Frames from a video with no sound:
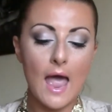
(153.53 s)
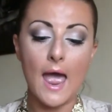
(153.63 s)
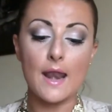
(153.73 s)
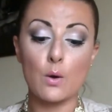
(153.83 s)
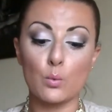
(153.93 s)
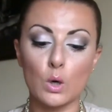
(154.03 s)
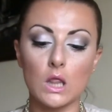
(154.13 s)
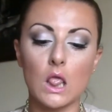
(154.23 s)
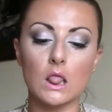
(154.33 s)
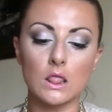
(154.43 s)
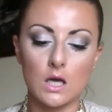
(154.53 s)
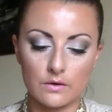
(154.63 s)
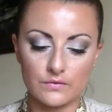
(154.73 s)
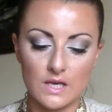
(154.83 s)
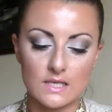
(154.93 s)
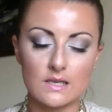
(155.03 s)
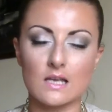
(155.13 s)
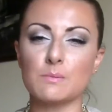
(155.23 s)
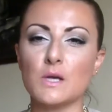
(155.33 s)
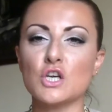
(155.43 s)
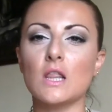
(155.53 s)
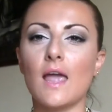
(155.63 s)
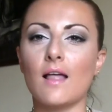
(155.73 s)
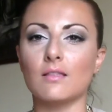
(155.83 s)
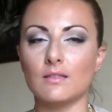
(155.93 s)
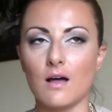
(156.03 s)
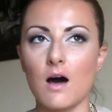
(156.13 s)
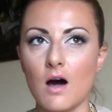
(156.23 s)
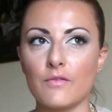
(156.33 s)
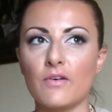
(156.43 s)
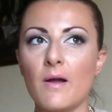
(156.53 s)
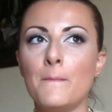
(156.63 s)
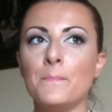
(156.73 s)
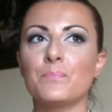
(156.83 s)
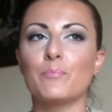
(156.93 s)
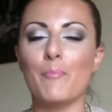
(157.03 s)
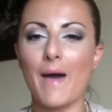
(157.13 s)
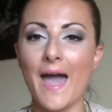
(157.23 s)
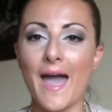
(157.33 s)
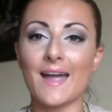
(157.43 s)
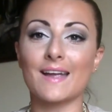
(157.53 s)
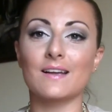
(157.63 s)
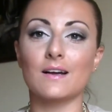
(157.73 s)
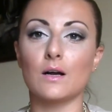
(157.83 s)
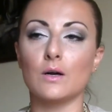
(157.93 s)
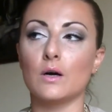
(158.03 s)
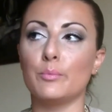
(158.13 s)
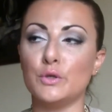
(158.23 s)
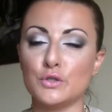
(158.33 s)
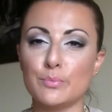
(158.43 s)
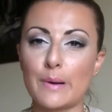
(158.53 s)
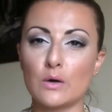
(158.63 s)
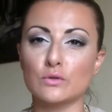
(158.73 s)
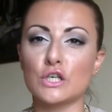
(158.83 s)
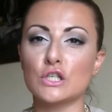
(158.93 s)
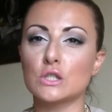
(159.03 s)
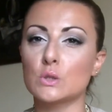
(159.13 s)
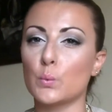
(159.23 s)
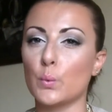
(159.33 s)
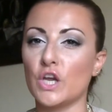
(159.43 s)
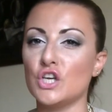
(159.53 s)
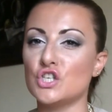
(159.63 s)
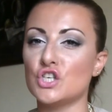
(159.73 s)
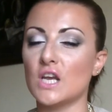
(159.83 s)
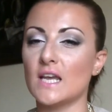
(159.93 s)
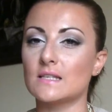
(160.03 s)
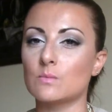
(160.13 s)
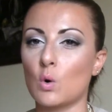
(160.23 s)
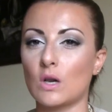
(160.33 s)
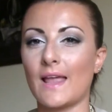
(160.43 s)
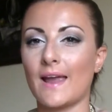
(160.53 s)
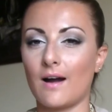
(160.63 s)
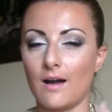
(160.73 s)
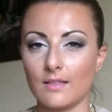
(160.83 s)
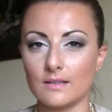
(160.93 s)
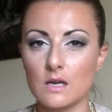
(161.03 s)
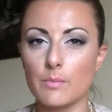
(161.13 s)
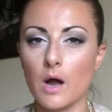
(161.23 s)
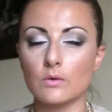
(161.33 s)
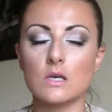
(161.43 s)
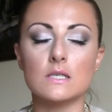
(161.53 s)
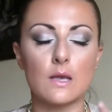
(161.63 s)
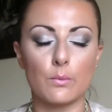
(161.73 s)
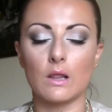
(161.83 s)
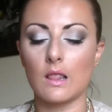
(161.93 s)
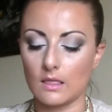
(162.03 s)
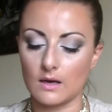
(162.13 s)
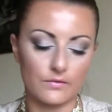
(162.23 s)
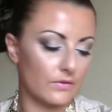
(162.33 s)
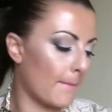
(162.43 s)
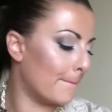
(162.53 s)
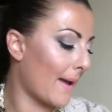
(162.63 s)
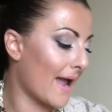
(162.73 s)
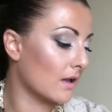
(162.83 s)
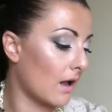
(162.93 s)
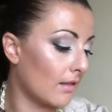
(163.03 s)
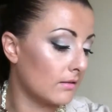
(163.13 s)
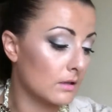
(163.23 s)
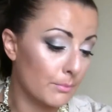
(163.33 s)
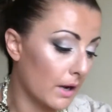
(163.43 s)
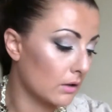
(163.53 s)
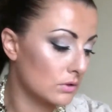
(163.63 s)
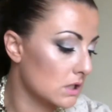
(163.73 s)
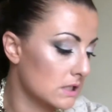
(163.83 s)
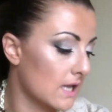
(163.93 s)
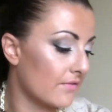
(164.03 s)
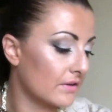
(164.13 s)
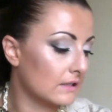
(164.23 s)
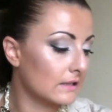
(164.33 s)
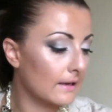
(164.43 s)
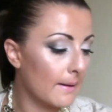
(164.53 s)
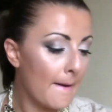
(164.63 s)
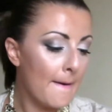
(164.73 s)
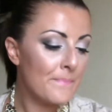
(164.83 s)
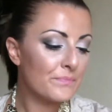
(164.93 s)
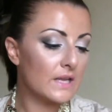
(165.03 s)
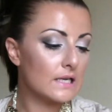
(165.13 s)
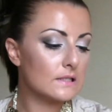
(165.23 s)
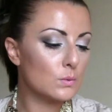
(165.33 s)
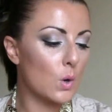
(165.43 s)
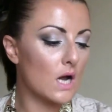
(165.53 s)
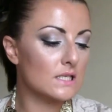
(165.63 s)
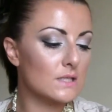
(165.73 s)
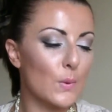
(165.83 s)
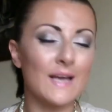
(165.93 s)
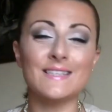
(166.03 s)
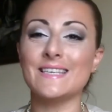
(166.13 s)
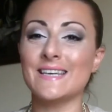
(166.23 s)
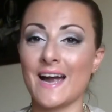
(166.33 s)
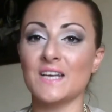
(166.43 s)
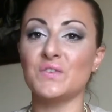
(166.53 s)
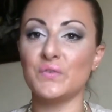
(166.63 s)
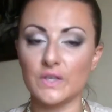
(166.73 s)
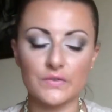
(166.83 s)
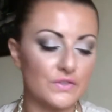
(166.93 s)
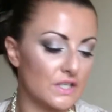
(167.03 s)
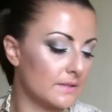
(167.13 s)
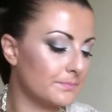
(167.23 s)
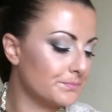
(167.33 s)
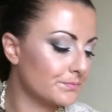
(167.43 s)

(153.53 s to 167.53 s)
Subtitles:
and I really love this. Especially I love MAC beauty powders, which it's more like highlighting powders. I really love them, MAC highlighting powders, definitely. This was 29.50